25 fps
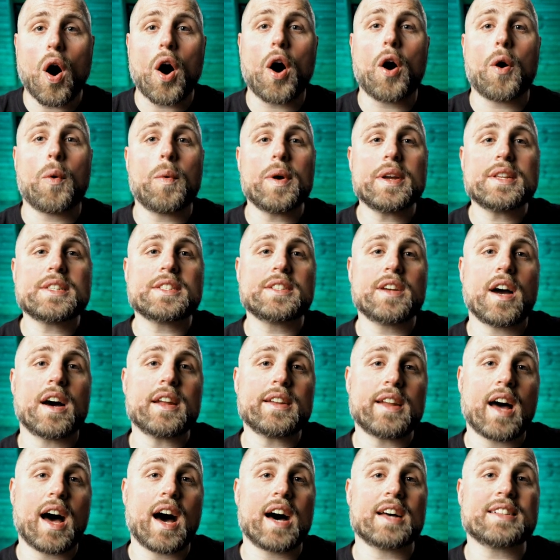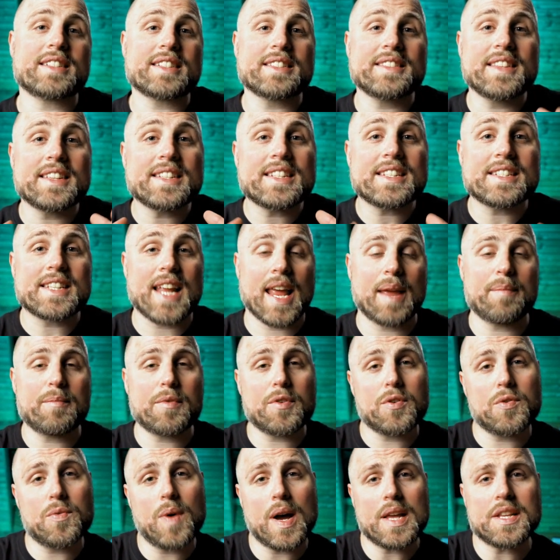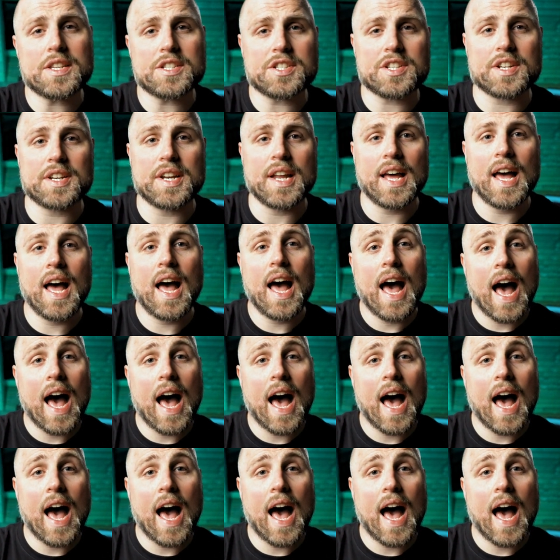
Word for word: always got asked the same question.